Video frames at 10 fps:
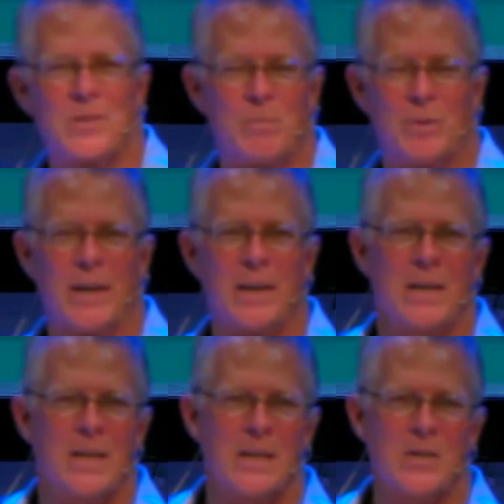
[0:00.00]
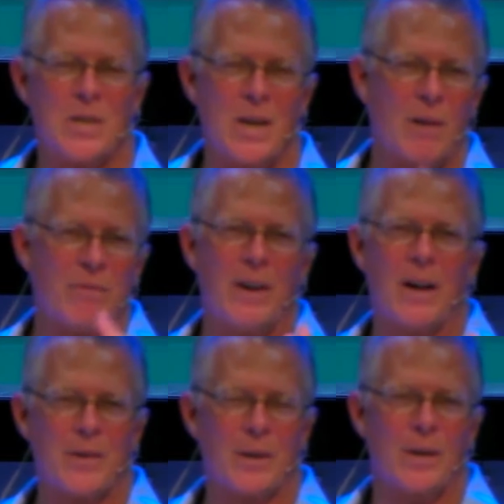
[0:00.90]
to pray, he said, "Our
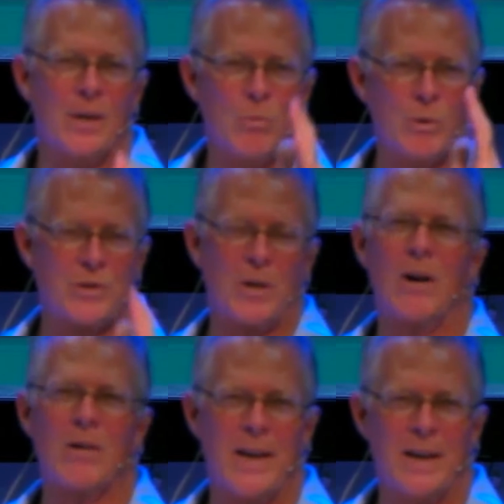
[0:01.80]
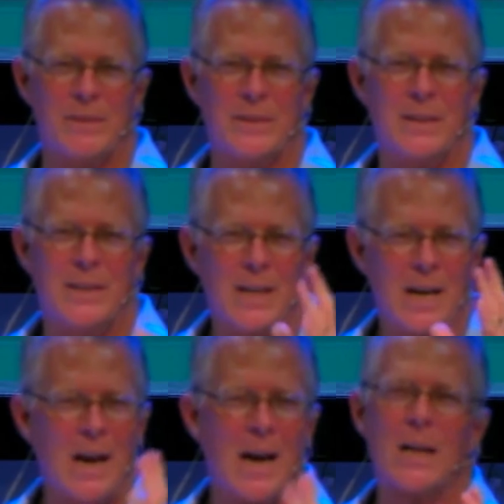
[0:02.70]
Father, which art in heaven,
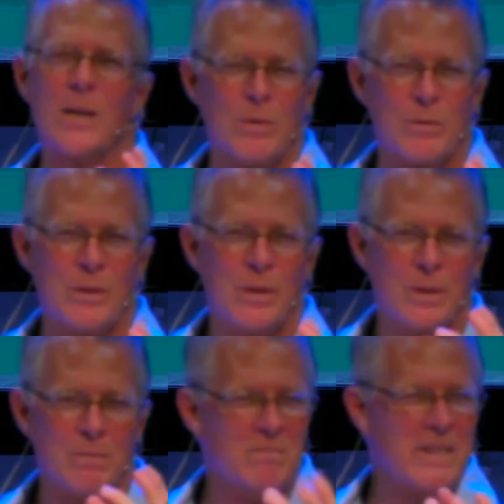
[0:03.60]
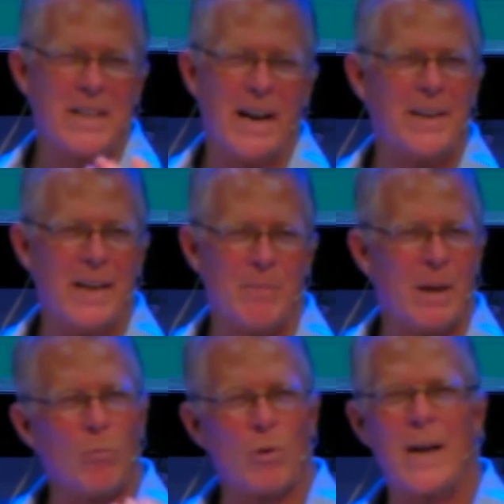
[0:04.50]
hallowed be thy name."
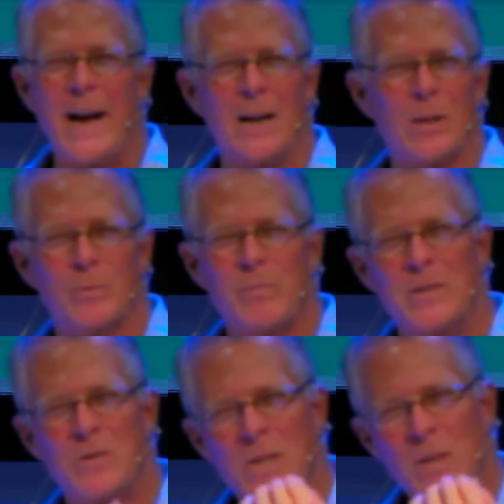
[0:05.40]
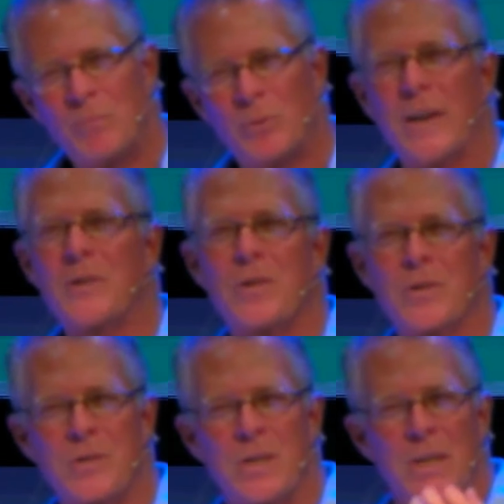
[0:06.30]
That word hallowed means
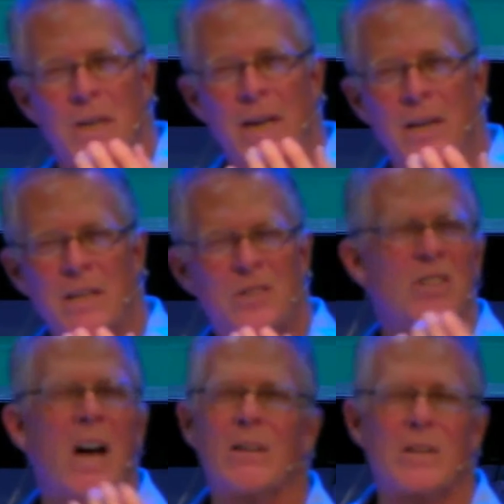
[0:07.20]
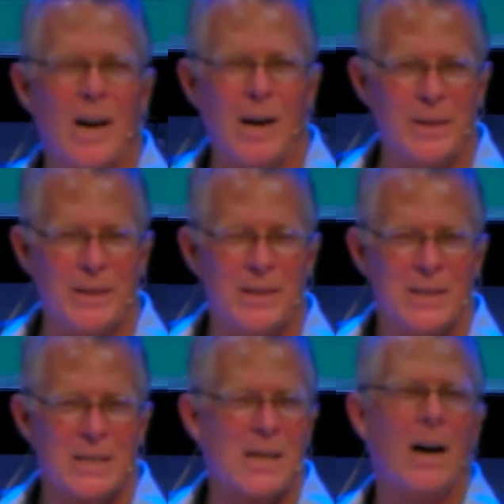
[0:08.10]
precious, and it's not common.
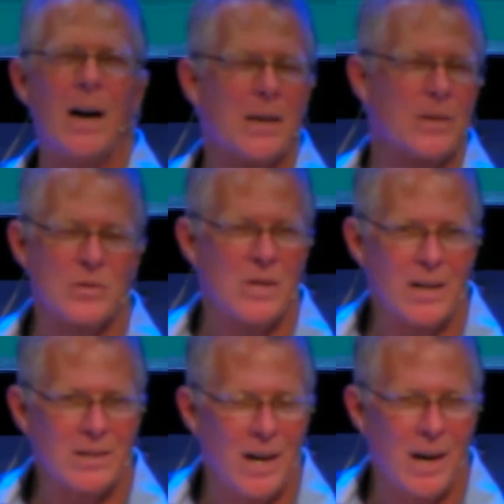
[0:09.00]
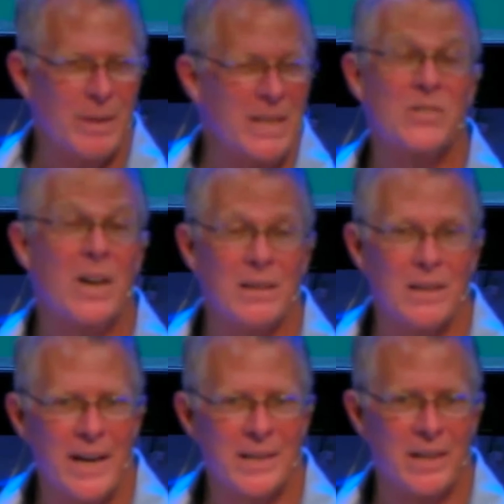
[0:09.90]
God is not common. He's not
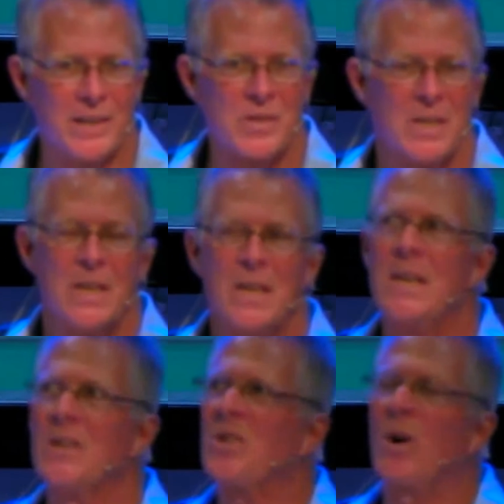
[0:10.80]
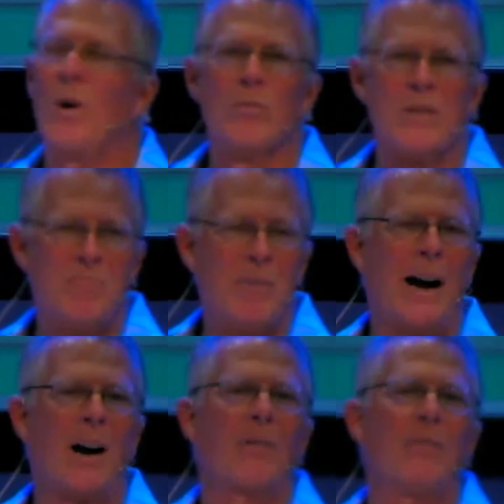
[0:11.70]
like us. He is holy,
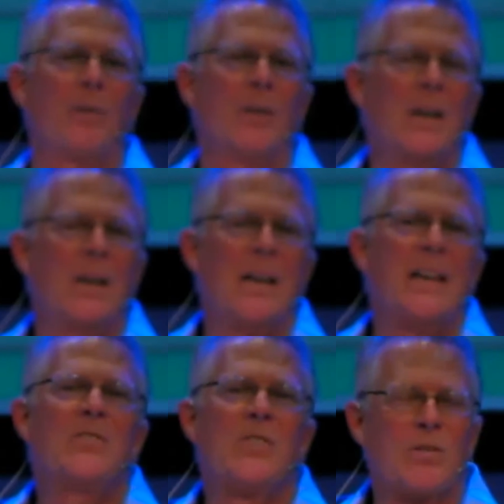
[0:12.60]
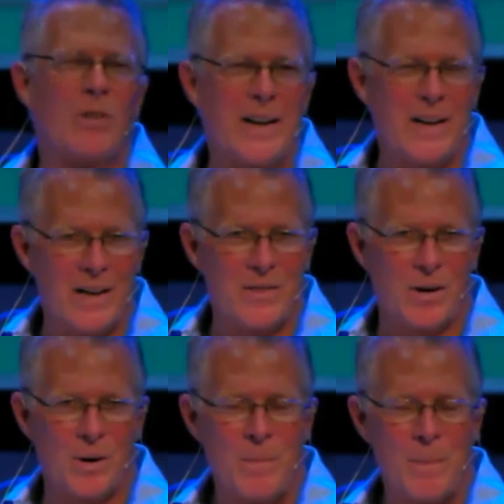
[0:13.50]
powerful. He's the great
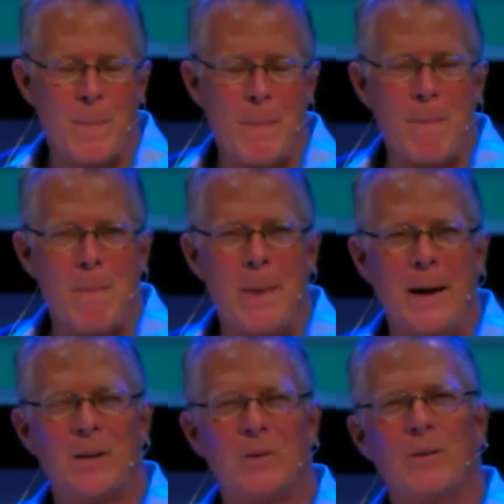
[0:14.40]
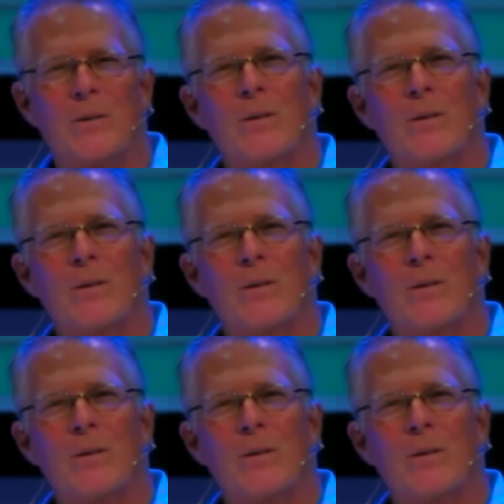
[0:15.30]
other. And